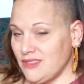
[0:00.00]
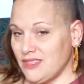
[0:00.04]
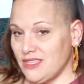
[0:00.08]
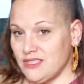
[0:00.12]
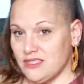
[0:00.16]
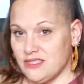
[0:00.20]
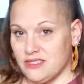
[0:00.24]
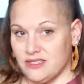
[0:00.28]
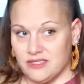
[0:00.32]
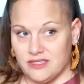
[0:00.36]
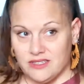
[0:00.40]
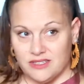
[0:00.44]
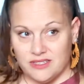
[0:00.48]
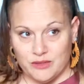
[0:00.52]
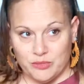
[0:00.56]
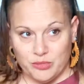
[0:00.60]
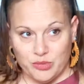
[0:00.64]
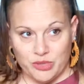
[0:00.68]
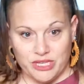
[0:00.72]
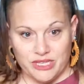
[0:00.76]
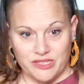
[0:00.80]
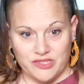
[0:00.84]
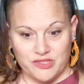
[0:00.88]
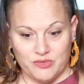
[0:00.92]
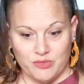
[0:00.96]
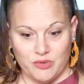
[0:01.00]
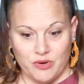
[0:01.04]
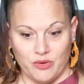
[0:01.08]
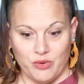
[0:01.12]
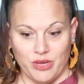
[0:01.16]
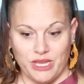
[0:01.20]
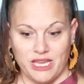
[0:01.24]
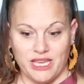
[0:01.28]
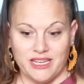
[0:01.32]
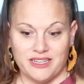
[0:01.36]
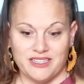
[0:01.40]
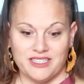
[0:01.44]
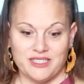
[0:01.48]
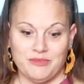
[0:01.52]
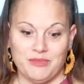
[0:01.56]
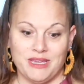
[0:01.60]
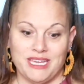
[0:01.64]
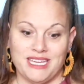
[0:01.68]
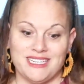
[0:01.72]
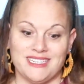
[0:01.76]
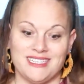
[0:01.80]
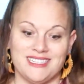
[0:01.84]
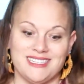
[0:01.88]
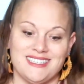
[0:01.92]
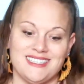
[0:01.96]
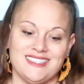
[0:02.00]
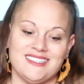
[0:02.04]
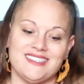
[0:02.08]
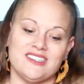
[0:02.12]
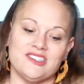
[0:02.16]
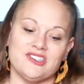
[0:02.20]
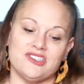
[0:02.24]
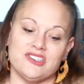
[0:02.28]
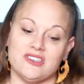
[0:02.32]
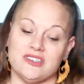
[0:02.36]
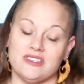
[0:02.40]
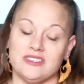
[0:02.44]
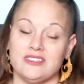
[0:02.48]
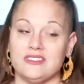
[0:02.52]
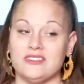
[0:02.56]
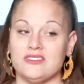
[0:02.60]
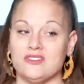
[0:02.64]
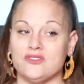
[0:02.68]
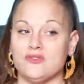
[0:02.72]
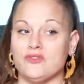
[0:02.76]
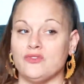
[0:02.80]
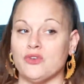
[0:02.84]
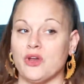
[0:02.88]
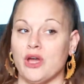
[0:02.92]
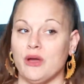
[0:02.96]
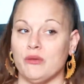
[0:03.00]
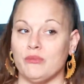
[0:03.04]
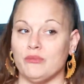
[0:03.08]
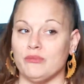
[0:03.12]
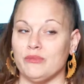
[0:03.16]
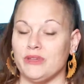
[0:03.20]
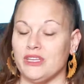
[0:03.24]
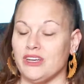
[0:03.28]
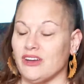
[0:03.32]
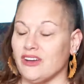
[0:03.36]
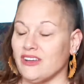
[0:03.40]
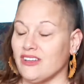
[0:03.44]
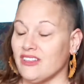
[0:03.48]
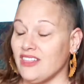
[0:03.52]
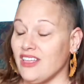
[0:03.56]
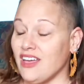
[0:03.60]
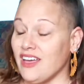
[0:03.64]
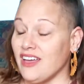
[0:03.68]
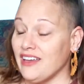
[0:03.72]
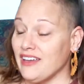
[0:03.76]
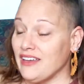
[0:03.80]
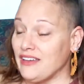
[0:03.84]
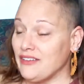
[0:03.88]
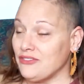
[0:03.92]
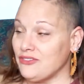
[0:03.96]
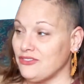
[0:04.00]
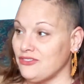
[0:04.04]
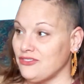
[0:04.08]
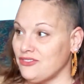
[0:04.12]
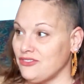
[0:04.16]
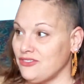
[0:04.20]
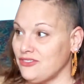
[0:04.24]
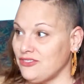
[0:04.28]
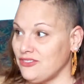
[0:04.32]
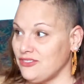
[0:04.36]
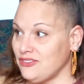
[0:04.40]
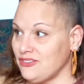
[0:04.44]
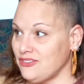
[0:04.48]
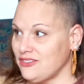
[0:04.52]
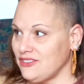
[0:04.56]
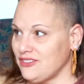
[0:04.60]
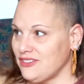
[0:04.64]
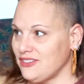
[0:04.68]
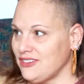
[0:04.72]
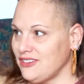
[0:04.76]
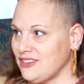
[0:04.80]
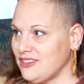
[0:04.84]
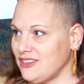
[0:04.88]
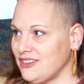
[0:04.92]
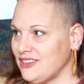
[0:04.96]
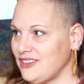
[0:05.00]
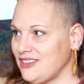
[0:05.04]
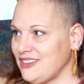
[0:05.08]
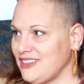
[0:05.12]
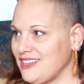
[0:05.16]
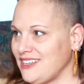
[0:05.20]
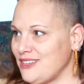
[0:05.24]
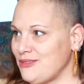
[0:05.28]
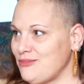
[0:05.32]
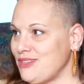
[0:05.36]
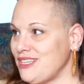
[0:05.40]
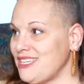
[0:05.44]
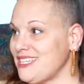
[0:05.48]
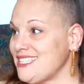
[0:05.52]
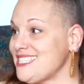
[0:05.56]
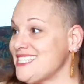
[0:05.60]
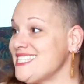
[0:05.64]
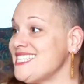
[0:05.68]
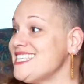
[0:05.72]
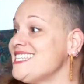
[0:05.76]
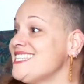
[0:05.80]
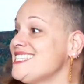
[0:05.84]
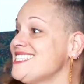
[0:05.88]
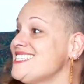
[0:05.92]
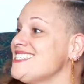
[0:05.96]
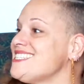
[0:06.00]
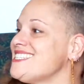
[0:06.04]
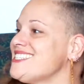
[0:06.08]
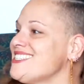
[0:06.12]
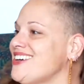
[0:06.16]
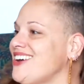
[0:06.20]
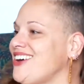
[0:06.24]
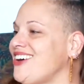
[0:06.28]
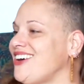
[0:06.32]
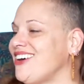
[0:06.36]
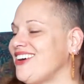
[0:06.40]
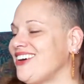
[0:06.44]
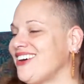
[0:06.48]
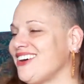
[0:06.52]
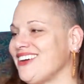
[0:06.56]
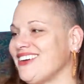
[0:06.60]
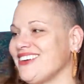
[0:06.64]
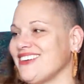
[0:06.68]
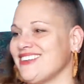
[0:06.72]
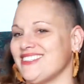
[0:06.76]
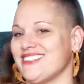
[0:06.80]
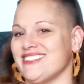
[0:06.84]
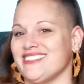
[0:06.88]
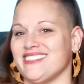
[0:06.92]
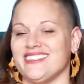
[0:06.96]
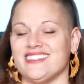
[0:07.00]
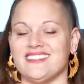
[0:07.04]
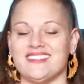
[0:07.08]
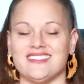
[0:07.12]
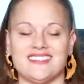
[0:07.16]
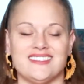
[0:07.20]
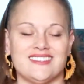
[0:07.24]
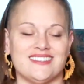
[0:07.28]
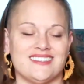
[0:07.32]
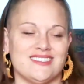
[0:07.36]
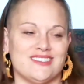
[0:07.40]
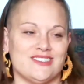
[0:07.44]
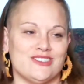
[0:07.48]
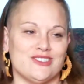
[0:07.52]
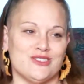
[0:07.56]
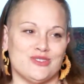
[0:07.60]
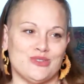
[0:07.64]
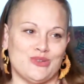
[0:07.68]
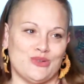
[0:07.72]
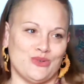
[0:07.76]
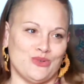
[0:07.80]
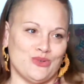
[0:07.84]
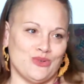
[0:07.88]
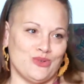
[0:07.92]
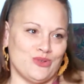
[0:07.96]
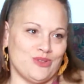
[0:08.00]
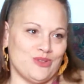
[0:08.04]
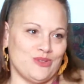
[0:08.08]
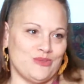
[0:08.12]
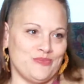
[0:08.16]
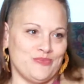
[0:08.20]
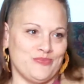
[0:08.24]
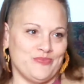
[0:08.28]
This is the place where we get to make decisions from in our life. Because this is the heart and this is the soul.